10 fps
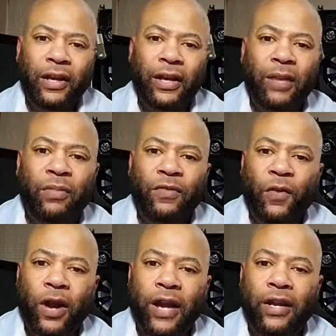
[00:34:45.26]
And
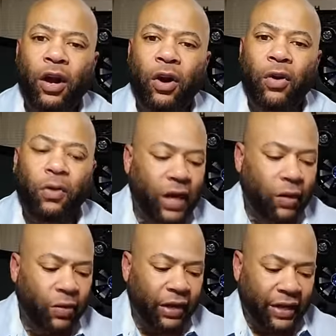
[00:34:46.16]
before I go, I
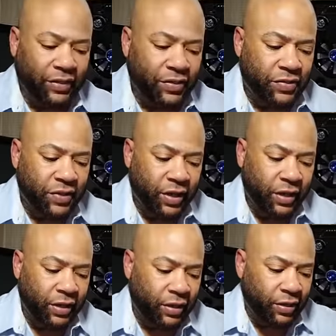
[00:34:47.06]
would like to
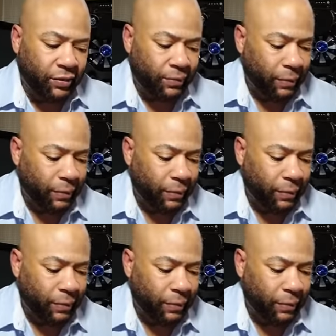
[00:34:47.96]
say uh,